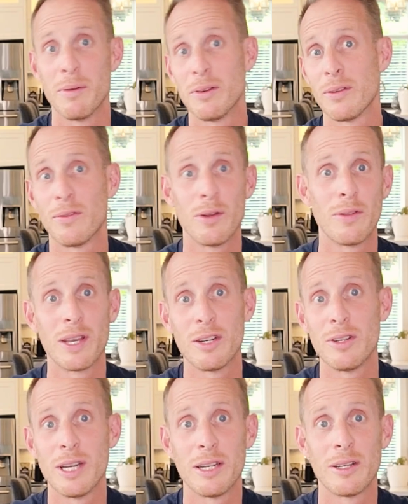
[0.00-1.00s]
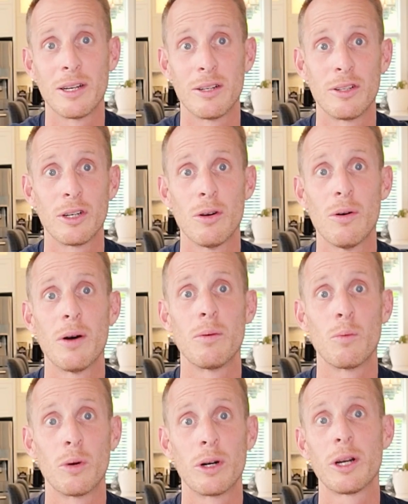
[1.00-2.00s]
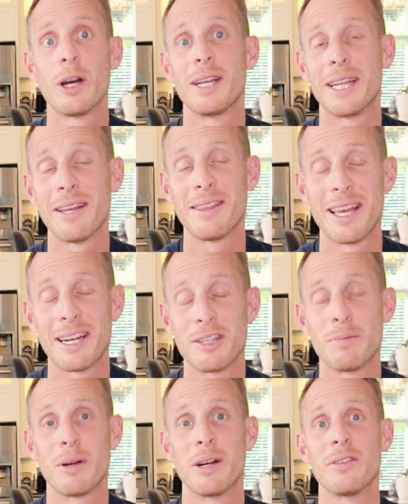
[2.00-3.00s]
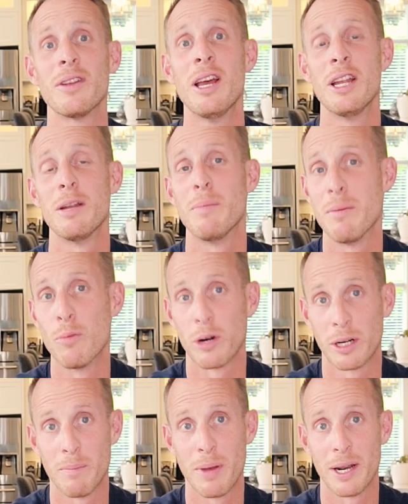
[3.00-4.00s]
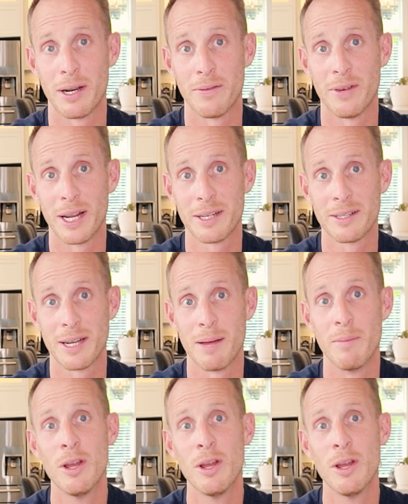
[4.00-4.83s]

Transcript: there's a few things you need to go out and work on to get that experience to be more competitive next time.